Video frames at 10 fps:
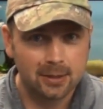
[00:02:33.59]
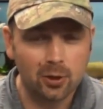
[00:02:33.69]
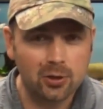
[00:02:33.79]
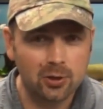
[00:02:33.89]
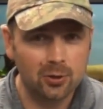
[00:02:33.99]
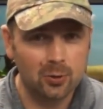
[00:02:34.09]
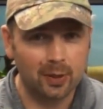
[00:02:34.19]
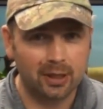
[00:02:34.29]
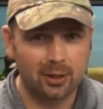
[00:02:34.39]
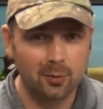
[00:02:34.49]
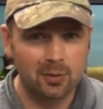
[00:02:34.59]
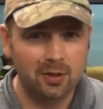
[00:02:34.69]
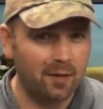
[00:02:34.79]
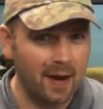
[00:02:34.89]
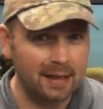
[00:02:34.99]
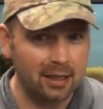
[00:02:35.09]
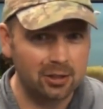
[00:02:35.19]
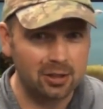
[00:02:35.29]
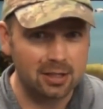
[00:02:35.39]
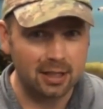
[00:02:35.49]
Not so good when it comes to the
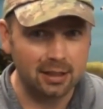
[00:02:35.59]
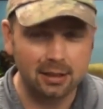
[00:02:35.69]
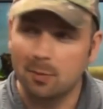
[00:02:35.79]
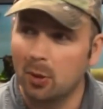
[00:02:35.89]
financial side,